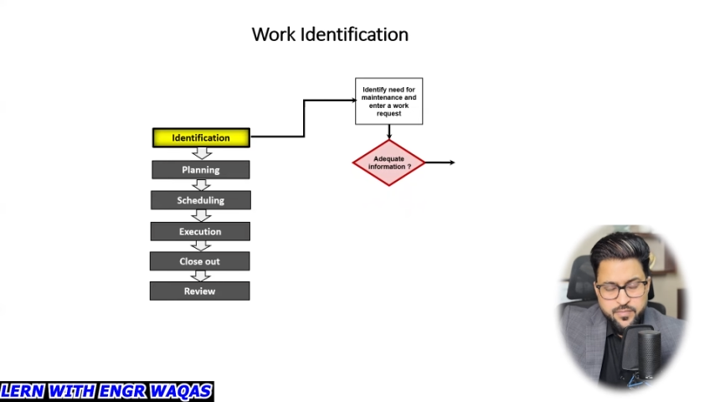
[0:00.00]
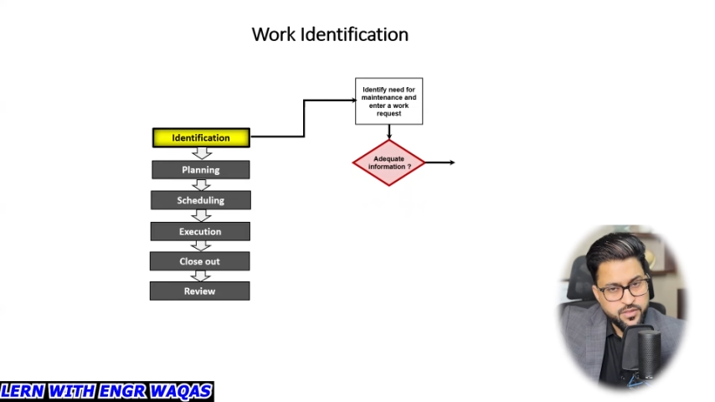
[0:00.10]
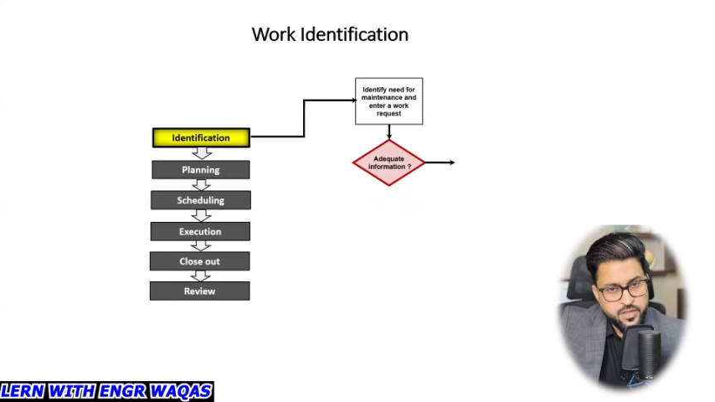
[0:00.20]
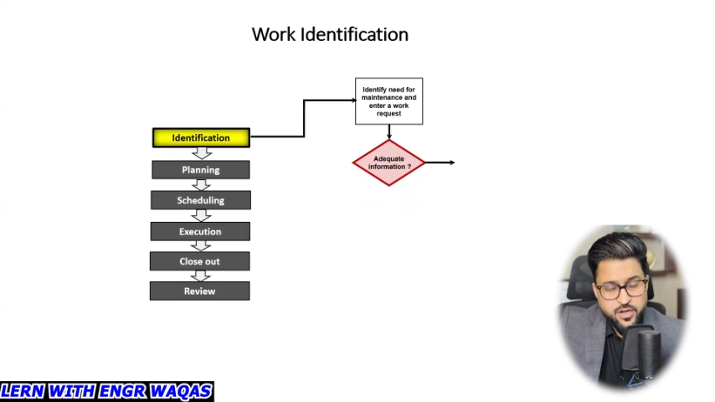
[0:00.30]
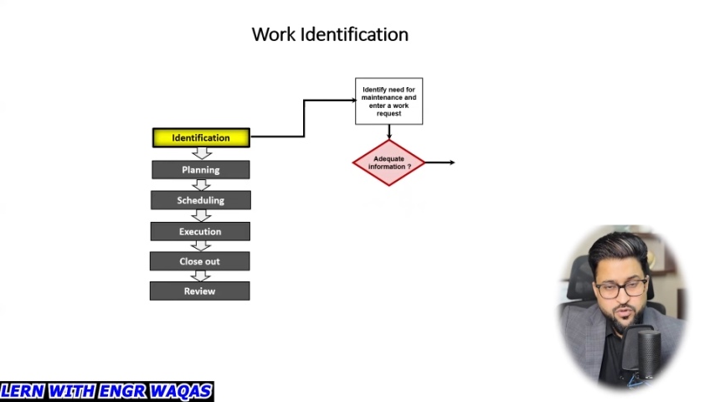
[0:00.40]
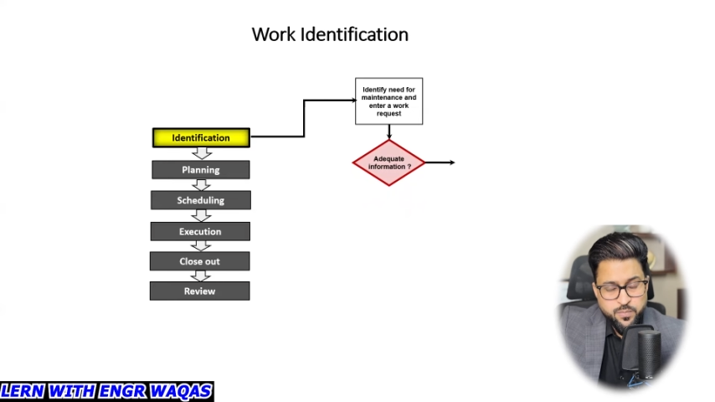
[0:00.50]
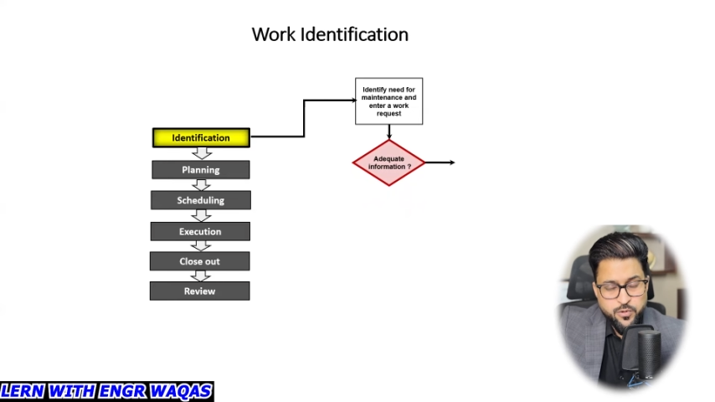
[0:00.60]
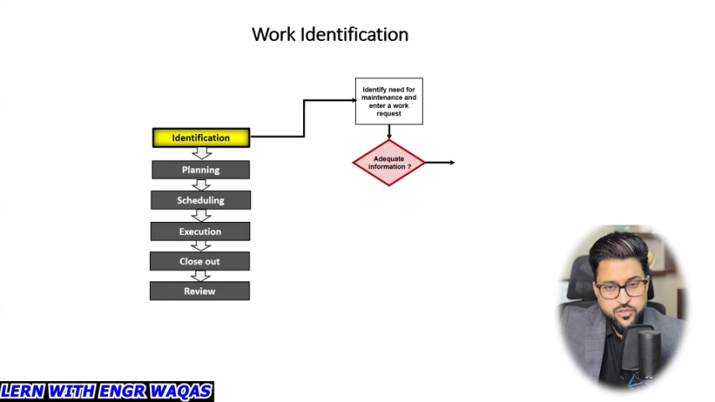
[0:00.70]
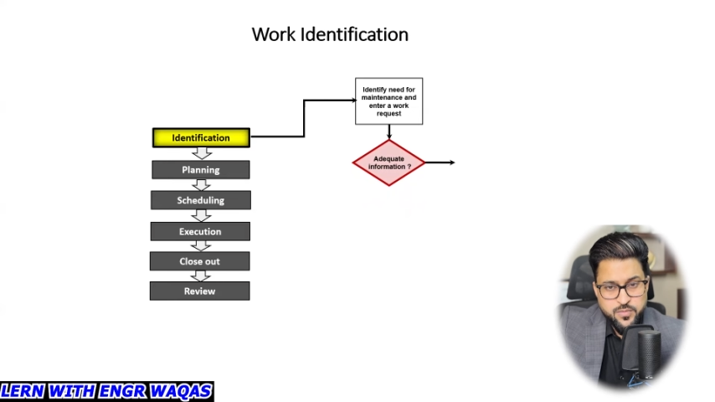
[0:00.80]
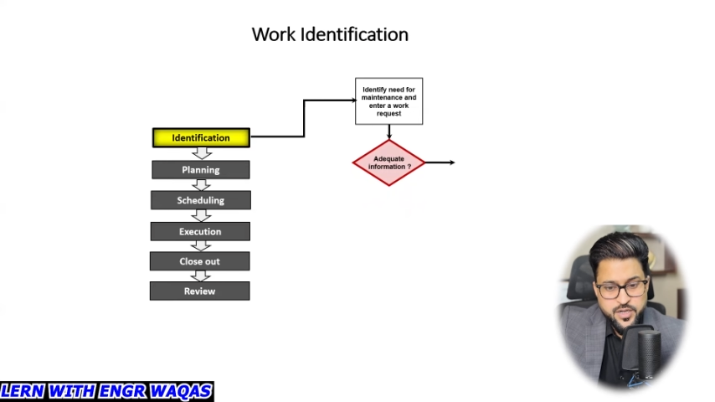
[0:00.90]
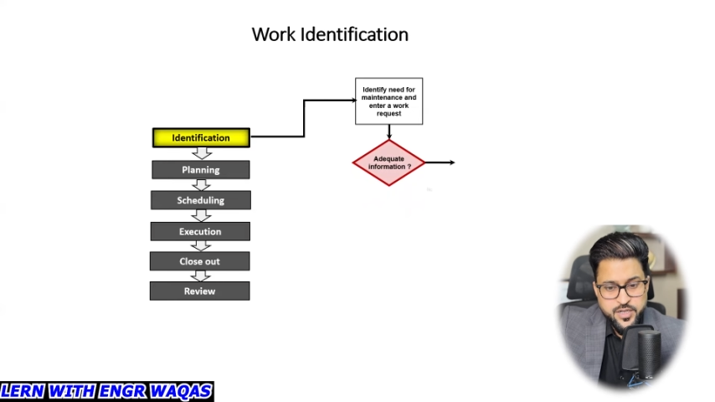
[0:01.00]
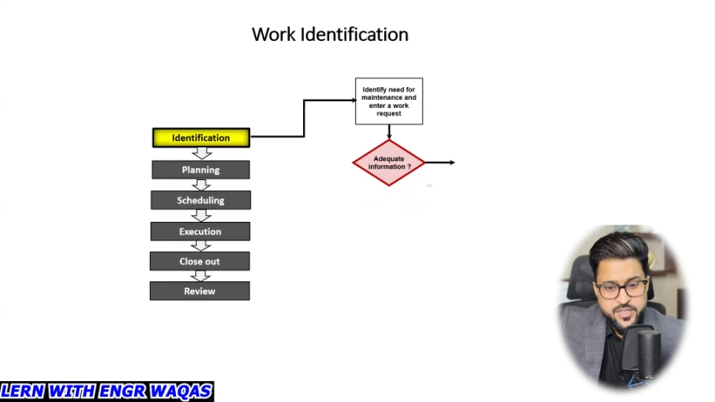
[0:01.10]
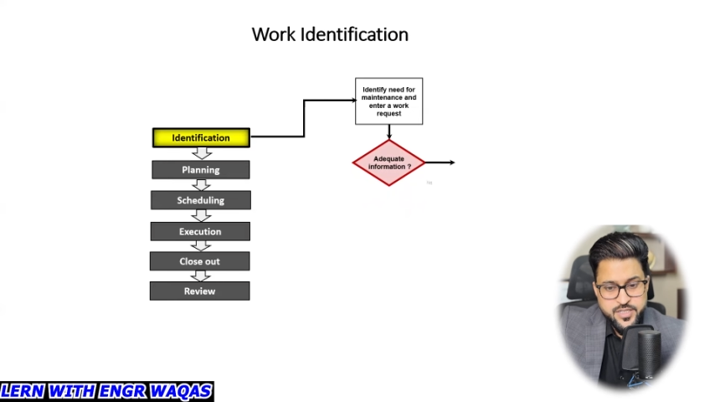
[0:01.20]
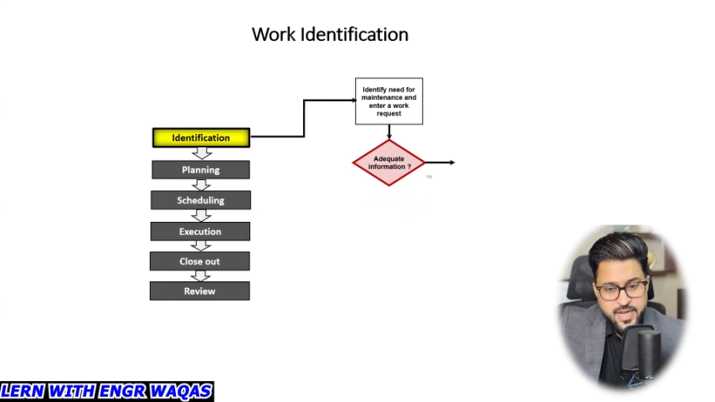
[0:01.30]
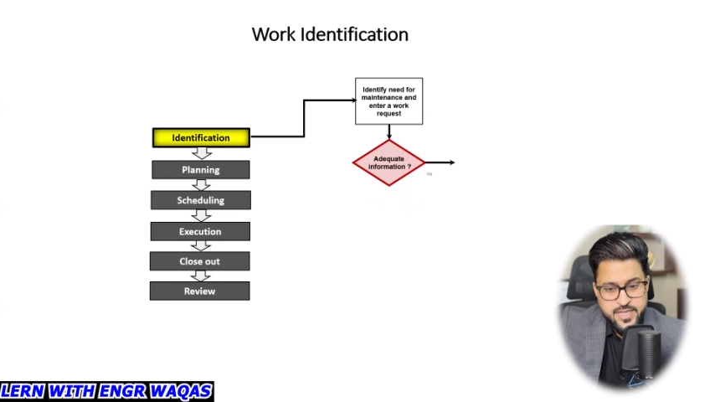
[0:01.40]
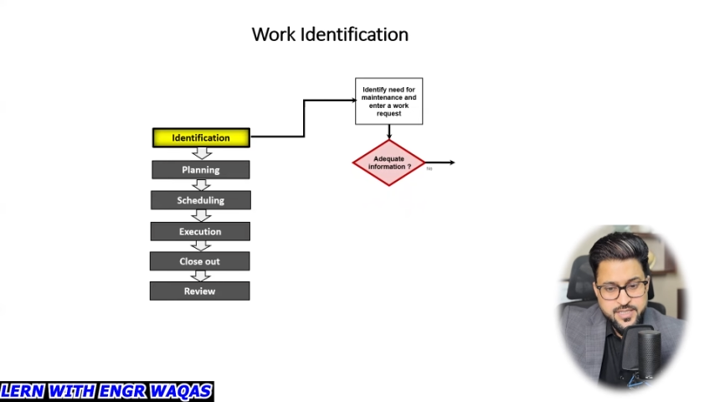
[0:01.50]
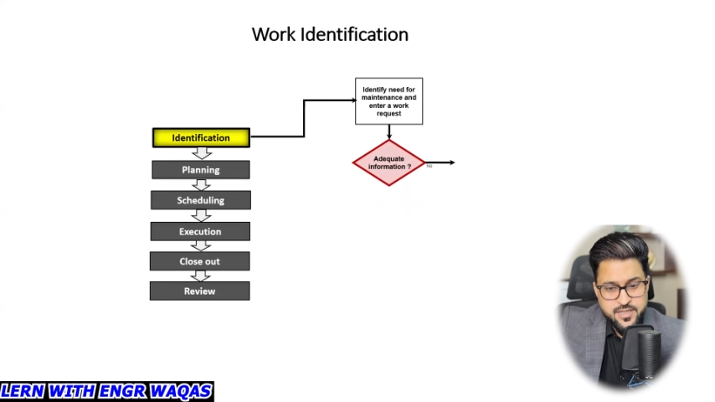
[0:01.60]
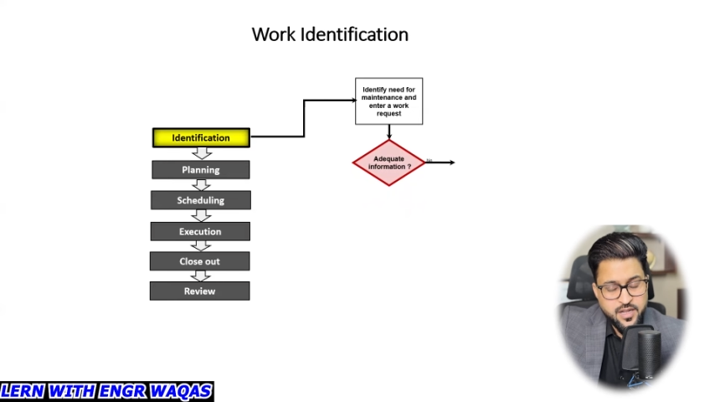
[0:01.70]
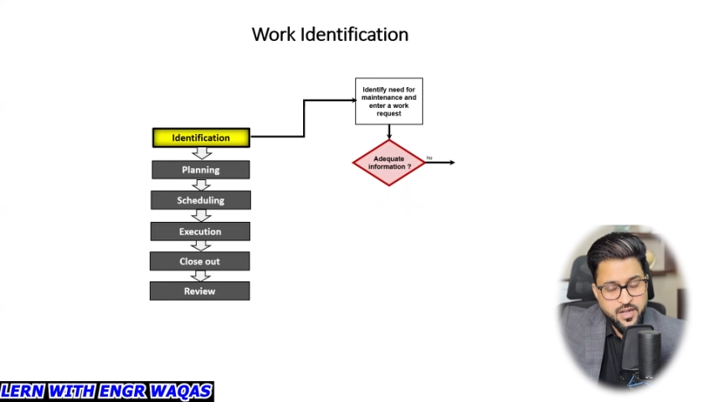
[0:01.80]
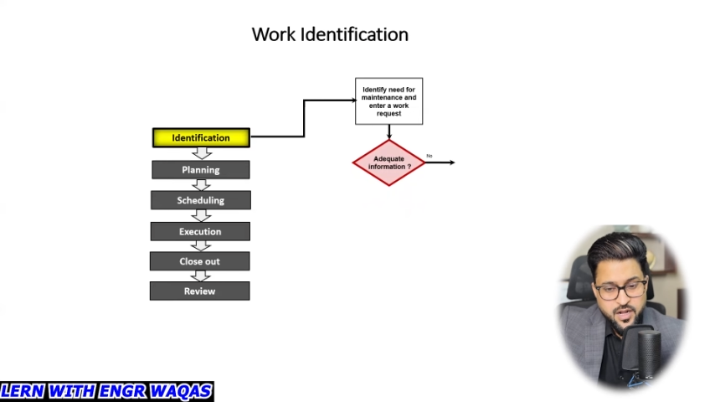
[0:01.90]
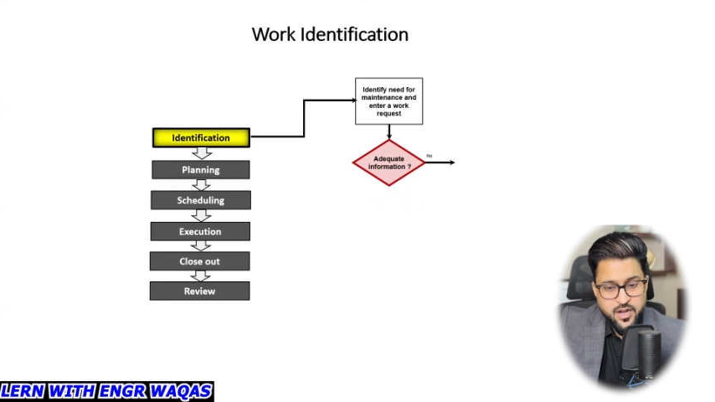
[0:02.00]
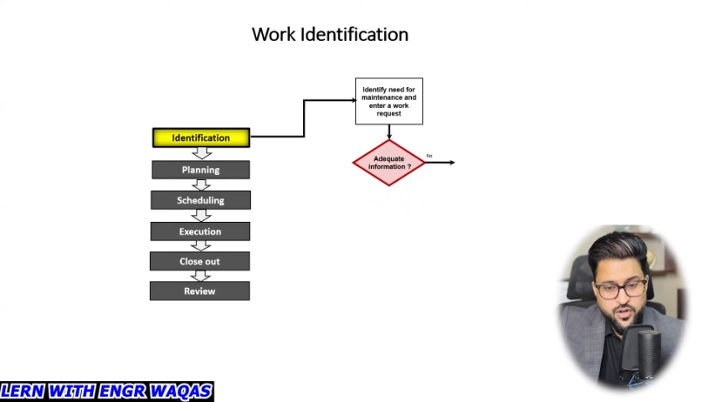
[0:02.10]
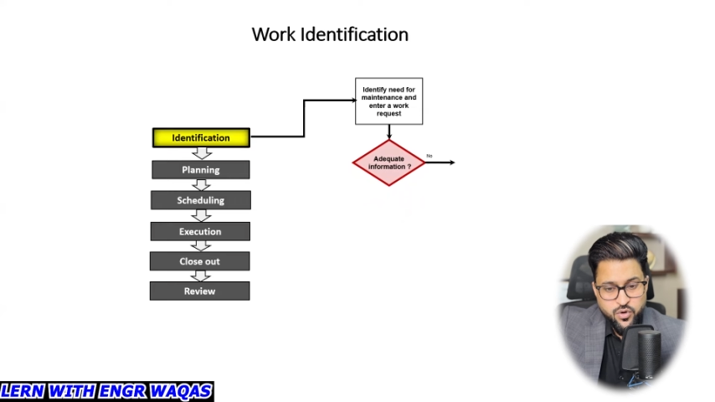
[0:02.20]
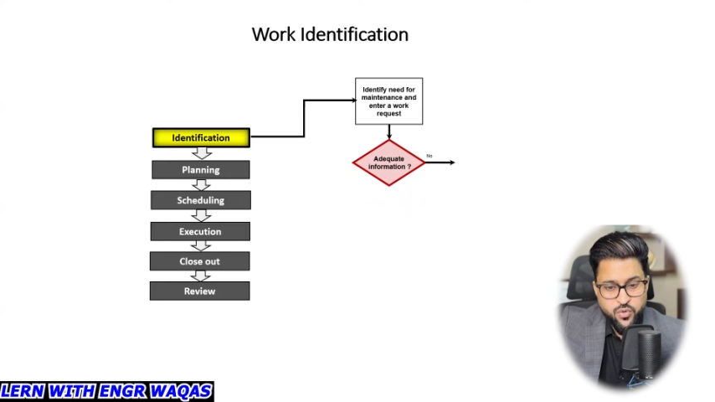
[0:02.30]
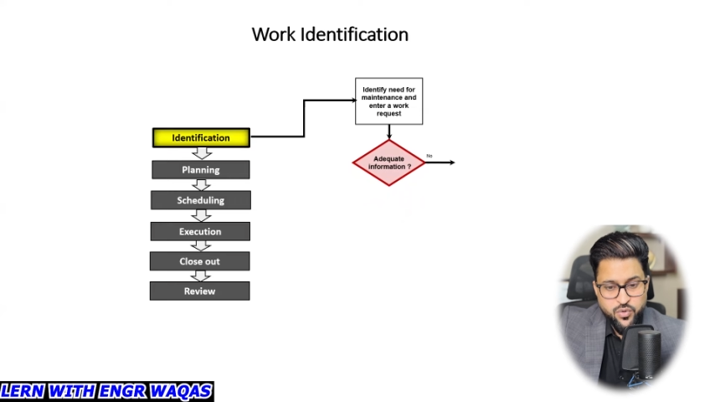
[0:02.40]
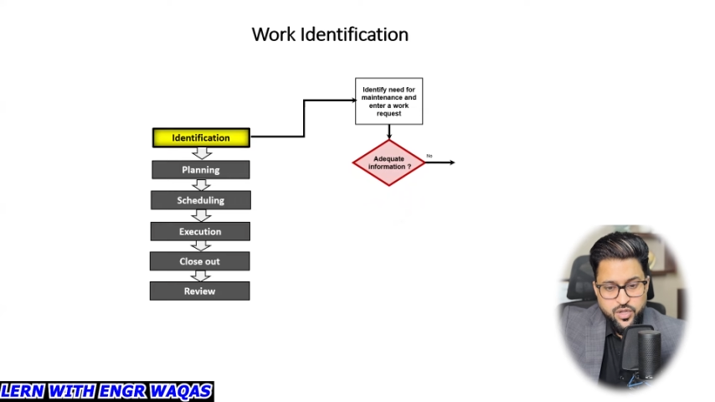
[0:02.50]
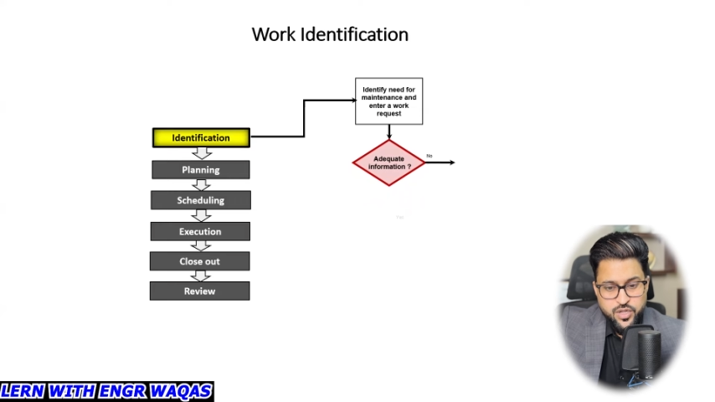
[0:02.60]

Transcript: There are two possibilities, yes or no.